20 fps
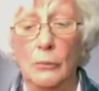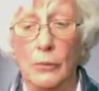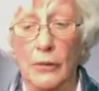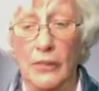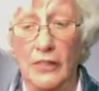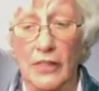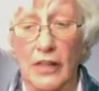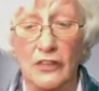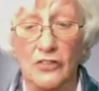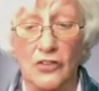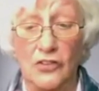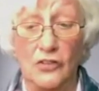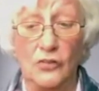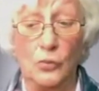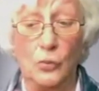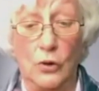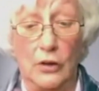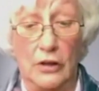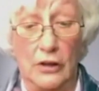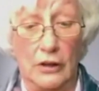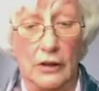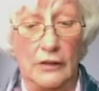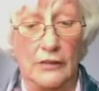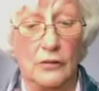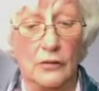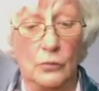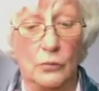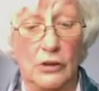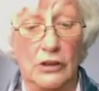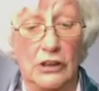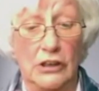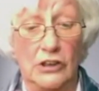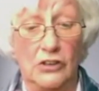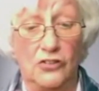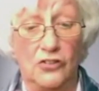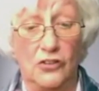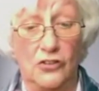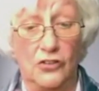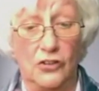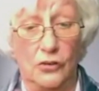And that is work that we need
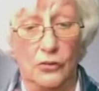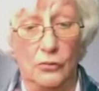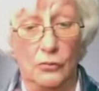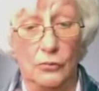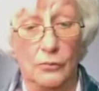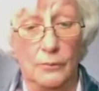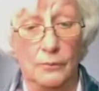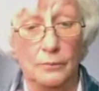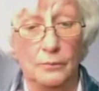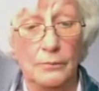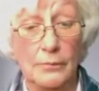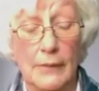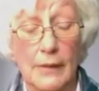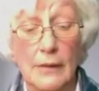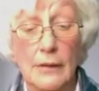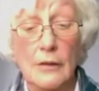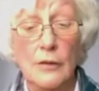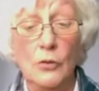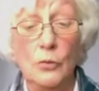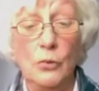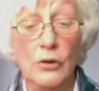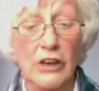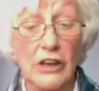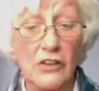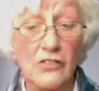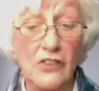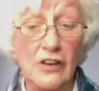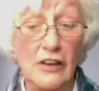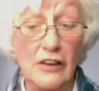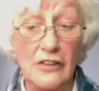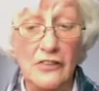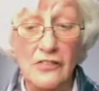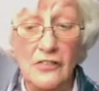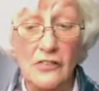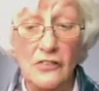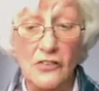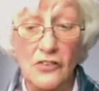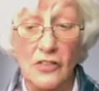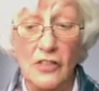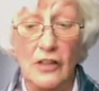to do. We need to
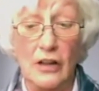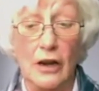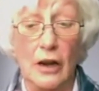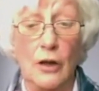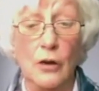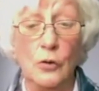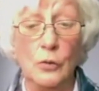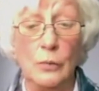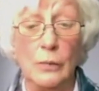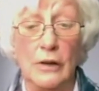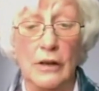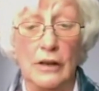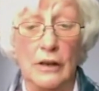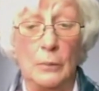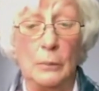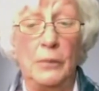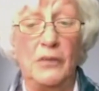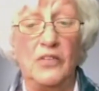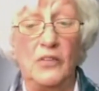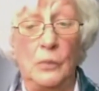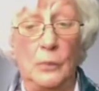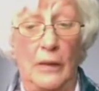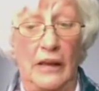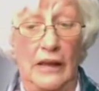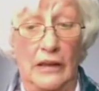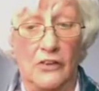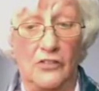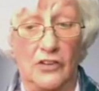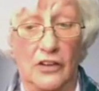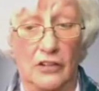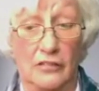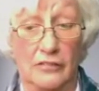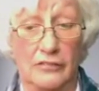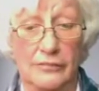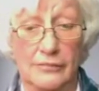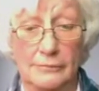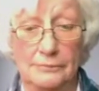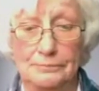listen to the global perspective.